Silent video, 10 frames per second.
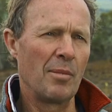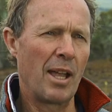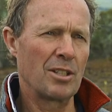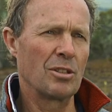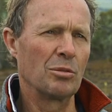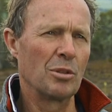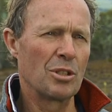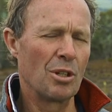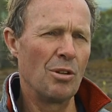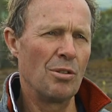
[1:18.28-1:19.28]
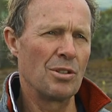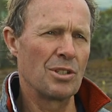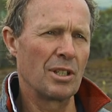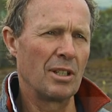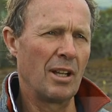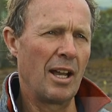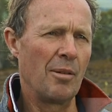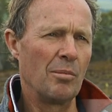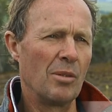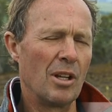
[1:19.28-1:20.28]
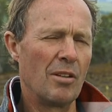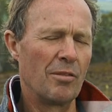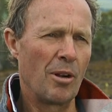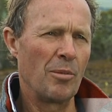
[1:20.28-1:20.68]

Actual returns from